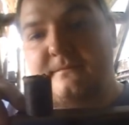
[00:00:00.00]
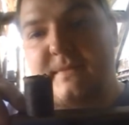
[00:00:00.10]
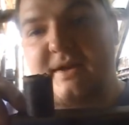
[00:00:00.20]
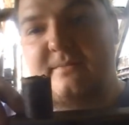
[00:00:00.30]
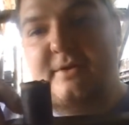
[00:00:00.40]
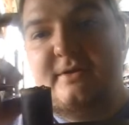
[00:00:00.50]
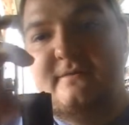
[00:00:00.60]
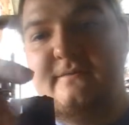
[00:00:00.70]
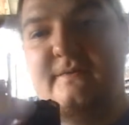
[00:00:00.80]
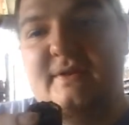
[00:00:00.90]
main part
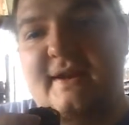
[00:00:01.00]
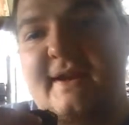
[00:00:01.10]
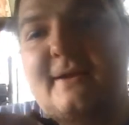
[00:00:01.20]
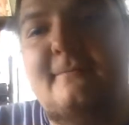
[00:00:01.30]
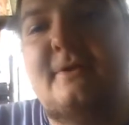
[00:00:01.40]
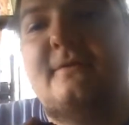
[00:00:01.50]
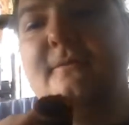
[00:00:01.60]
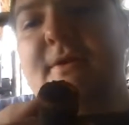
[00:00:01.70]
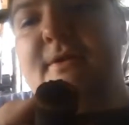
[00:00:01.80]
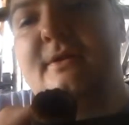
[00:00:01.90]
of the diameter
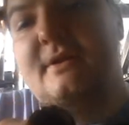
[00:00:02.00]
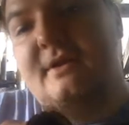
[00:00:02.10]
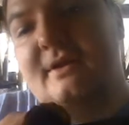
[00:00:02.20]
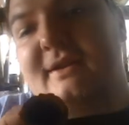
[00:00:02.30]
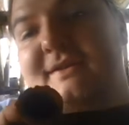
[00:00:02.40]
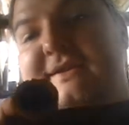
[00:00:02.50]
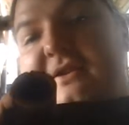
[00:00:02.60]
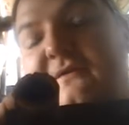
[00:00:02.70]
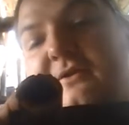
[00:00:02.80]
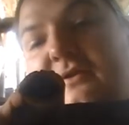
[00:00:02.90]
of what the
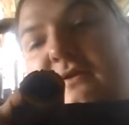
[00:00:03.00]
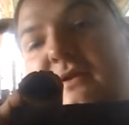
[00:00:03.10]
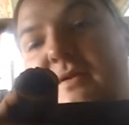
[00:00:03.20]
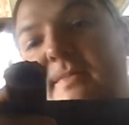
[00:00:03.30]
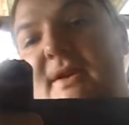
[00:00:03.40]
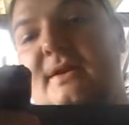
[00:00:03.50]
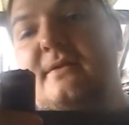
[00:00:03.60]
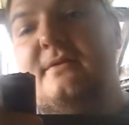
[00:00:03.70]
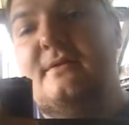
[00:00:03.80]
inside of our hook's going to be